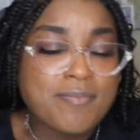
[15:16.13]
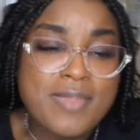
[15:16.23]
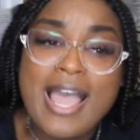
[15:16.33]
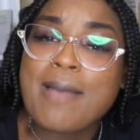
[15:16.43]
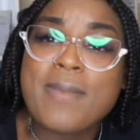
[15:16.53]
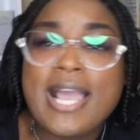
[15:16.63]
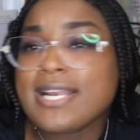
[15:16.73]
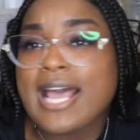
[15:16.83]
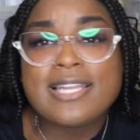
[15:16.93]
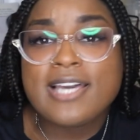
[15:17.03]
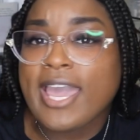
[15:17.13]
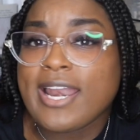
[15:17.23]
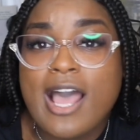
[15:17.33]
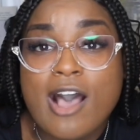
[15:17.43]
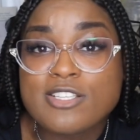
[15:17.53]
I might not look at
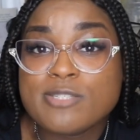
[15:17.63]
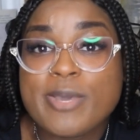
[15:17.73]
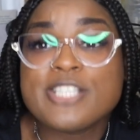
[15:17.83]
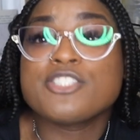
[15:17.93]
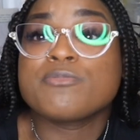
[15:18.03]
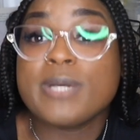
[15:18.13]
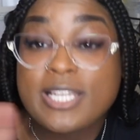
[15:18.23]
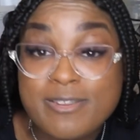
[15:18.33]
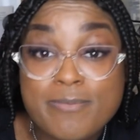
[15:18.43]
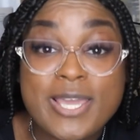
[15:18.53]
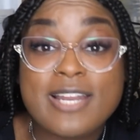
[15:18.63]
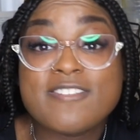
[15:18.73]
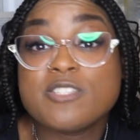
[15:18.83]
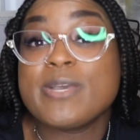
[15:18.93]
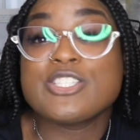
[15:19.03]
it all semesters, but at the beginning of the
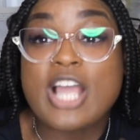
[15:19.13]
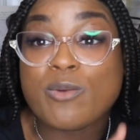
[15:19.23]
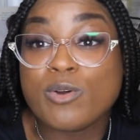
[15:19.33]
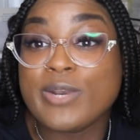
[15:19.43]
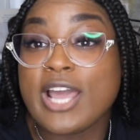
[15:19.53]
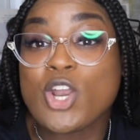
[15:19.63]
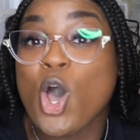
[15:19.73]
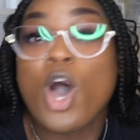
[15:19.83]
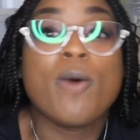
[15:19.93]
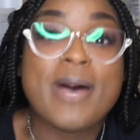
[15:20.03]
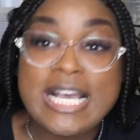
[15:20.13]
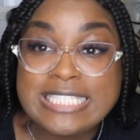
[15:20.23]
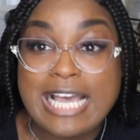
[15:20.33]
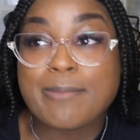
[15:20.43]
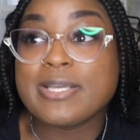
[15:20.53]
semester I wrote down all my
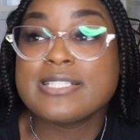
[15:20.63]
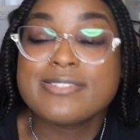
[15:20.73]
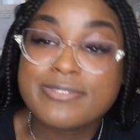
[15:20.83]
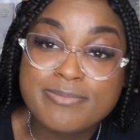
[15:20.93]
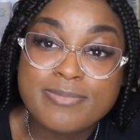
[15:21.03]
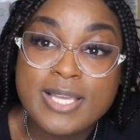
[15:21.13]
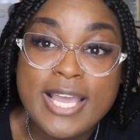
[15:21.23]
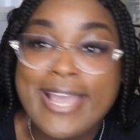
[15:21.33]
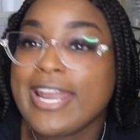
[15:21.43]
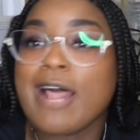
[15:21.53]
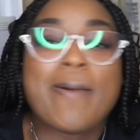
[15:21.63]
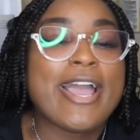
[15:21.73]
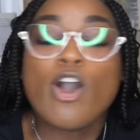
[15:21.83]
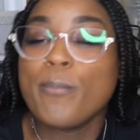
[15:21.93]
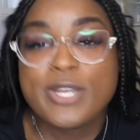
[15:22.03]
assignments, and I might
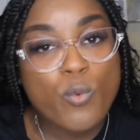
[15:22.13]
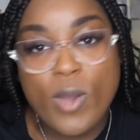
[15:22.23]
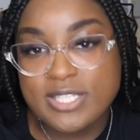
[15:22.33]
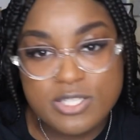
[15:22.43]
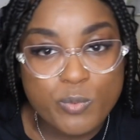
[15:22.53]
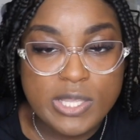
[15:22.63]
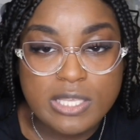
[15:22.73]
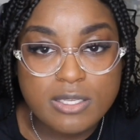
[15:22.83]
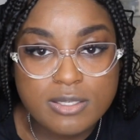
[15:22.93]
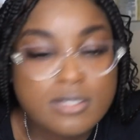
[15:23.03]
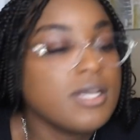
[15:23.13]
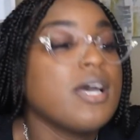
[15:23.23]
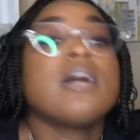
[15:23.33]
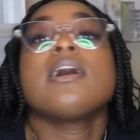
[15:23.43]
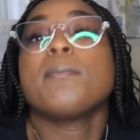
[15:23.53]
open it once a week,
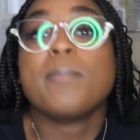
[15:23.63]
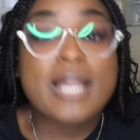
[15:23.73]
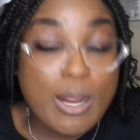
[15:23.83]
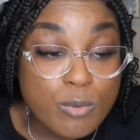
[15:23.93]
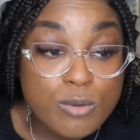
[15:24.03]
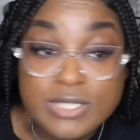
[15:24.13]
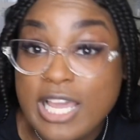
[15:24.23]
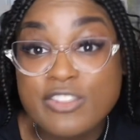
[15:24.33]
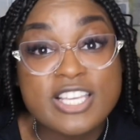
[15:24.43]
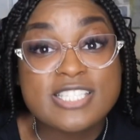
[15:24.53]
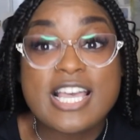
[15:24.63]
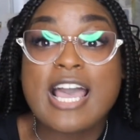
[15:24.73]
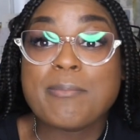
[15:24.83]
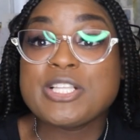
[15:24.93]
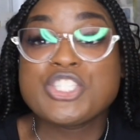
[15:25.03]
but I wrote down the
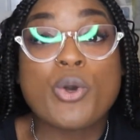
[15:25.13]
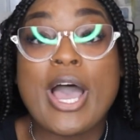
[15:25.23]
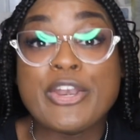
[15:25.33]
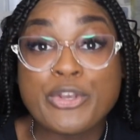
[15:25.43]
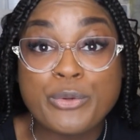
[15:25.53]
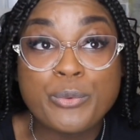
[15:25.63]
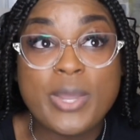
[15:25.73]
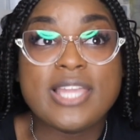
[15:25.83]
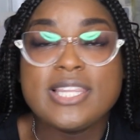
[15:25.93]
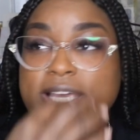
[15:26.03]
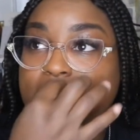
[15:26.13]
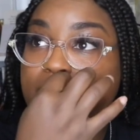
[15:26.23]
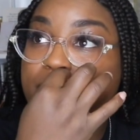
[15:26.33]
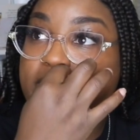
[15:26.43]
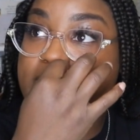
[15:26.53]
assignments so I knew. And
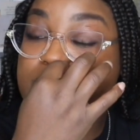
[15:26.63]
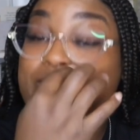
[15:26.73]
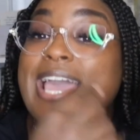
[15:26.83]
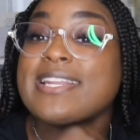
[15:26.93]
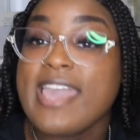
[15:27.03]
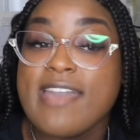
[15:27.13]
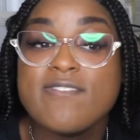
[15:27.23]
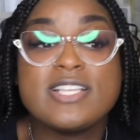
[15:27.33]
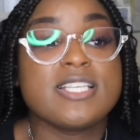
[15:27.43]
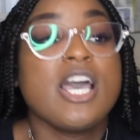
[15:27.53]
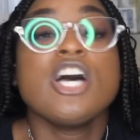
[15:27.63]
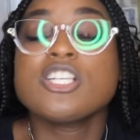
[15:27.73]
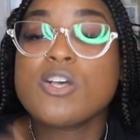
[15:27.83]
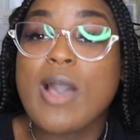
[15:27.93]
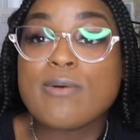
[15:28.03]
then with us, we had Canvas,
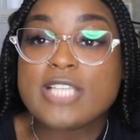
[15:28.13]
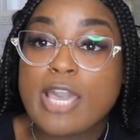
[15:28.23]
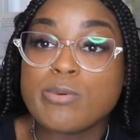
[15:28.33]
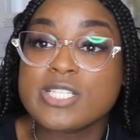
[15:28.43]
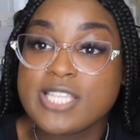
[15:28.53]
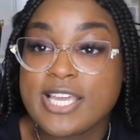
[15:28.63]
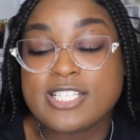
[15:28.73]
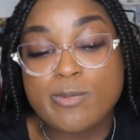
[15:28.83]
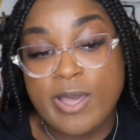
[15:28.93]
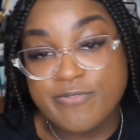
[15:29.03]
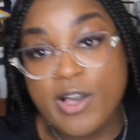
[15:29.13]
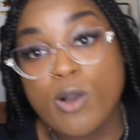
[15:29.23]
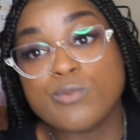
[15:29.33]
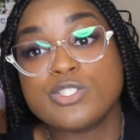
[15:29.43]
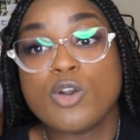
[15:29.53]
so I was able to sync it to my
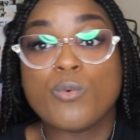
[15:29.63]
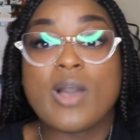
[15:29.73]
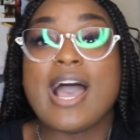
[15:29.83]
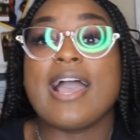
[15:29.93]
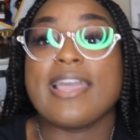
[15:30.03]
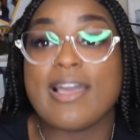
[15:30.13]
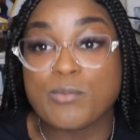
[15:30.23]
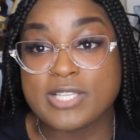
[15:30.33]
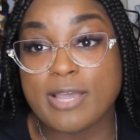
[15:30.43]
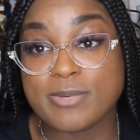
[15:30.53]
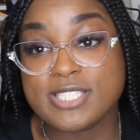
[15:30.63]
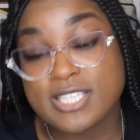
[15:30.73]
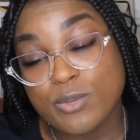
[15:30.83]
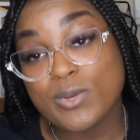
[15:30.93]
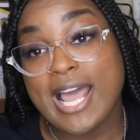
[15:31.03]
phone, so I was able to
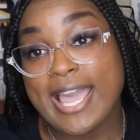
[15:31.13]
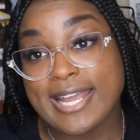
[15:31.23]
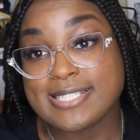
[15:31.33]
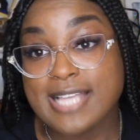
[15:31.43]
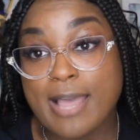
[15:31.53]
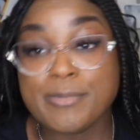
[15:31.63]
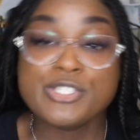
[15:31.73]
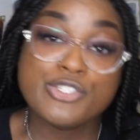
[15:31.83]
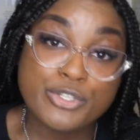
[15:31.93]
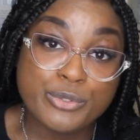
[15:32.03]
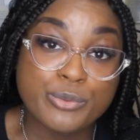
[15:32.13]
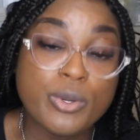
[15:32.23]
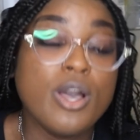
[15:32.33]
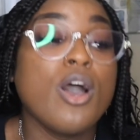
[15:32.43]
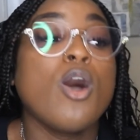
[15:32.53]
see when I had assignments due
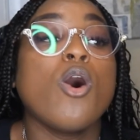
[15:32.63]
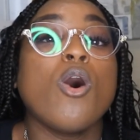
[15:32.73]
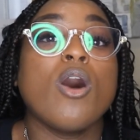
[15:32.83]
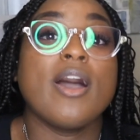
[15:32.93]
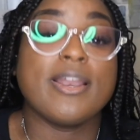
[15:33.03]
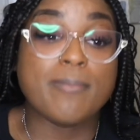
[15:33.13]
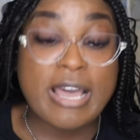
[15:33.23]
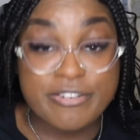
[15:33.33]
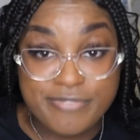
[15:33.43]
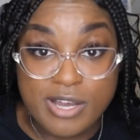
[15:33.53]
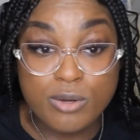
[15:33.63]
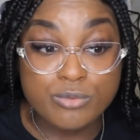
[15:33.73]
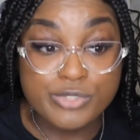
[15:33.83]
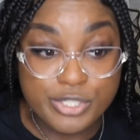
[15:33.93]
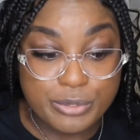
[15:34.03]
on my
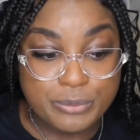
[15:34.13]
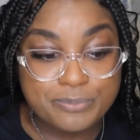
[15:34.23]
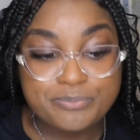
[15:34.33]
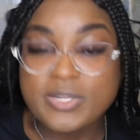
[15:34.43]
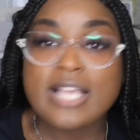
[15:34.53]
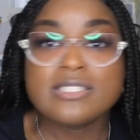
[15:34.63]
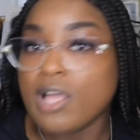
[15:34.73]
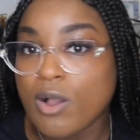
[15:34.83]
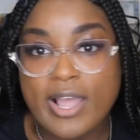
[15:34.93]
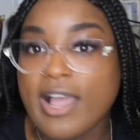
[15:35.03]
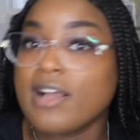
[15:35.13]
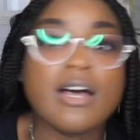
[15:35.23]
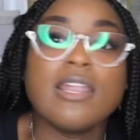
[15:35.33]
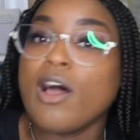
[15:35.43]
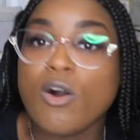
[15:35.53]
phone too,
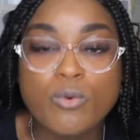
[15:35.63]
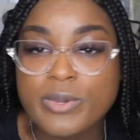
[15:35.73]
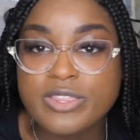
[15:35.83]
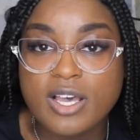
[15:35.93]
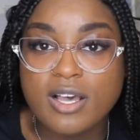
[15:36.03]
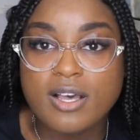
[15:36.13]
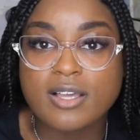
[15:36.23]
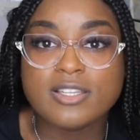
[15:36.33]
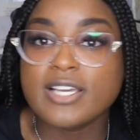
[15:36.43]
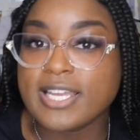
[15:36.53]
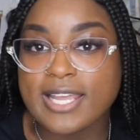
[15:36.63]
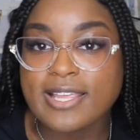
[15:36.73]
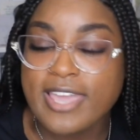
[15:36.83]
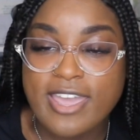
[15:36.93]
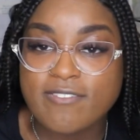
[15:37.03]
along with looking at
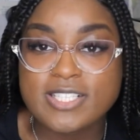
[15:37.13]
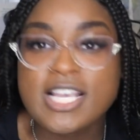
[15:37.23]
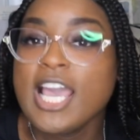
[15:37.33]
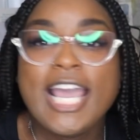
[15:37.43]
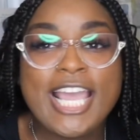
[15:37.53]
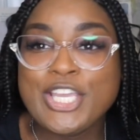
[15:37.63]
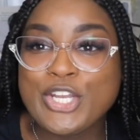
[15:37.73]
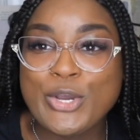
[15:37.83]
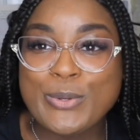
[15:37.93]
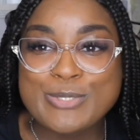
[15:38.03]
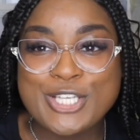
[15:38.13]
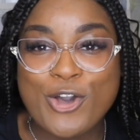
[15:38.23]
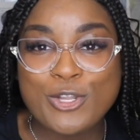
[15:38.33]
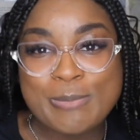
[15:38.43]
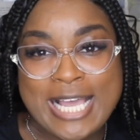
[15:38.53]
Canvas. And it was a
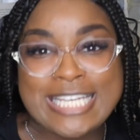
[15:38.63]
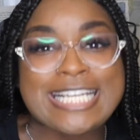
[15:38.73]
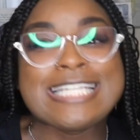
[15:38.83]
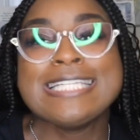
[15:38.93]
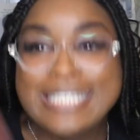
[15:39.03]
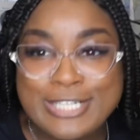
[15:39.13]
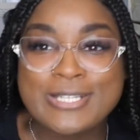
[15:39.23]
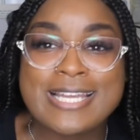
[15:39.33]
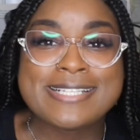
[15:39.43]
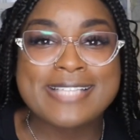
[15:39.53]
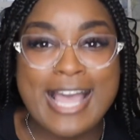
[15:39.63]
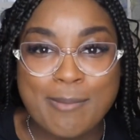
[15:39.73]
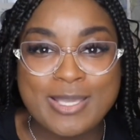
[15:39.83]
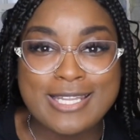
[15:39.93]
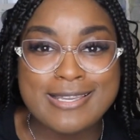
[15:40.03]
goal of mine to clear that
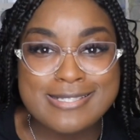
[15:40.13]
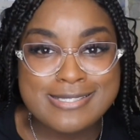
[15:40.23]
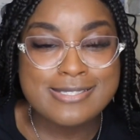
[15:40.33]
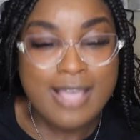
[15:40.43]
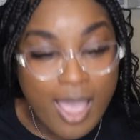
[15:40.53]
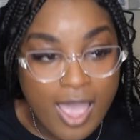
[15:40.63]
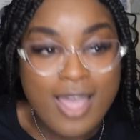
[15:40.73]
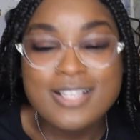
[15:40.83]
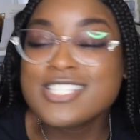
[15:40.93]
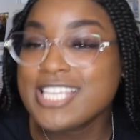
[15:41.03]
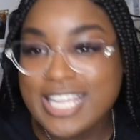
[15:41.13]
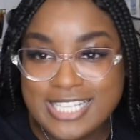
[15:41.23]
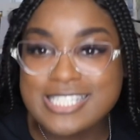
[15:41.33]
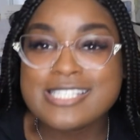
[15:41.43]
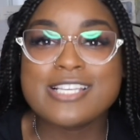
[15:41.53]
assignment list, to get
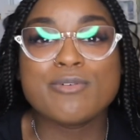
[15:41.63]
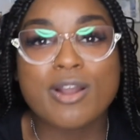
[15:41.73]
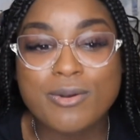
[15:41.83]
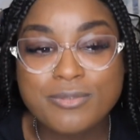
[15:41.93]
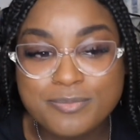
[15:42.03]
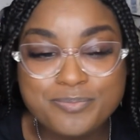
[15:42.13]
it to 0.